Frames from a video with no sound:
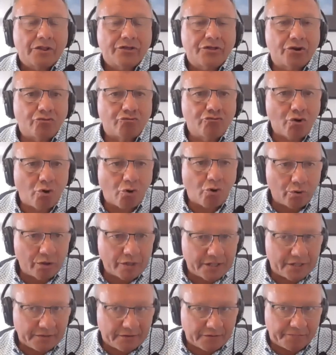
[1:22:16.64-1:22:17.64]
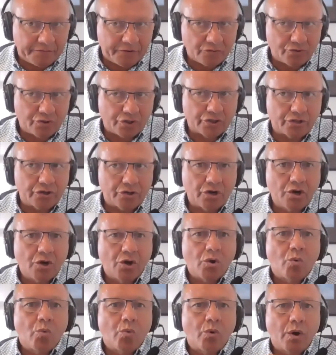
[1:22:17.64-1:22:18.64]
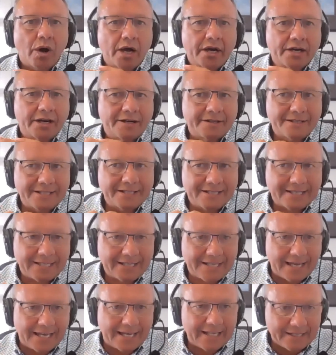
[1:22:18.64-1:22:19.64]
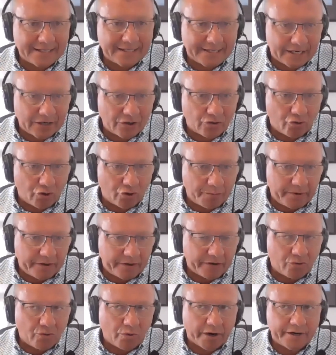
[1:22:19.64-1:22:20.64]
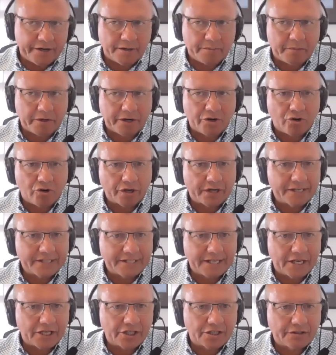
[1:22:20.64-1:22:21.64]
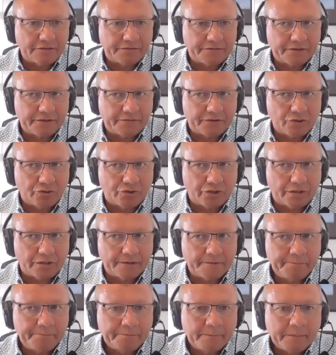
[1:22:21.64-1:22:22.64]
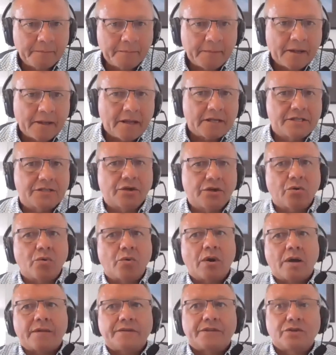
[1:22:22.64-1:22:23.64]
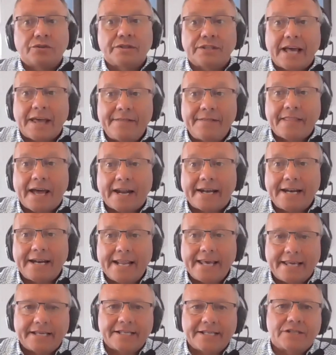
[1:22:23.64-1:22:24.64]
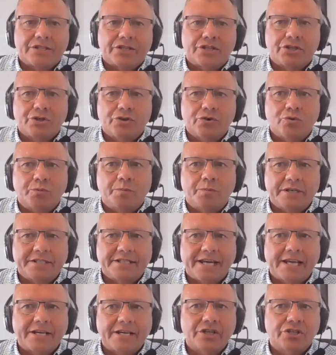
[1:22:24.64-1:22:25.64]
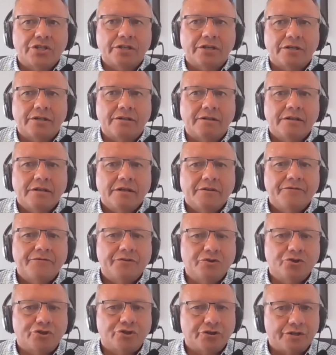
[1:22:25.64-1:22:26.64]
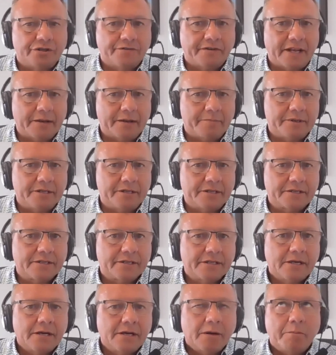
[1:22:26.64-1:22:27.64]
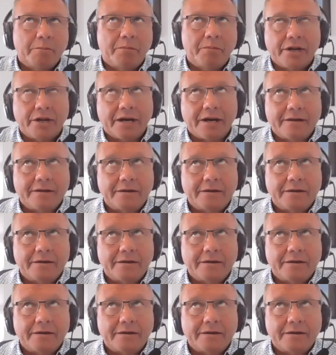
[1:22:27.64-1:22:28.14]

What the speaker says: roles of the future, what are the skills that are going to be required in my organization for the future. So then that links to potential future development. But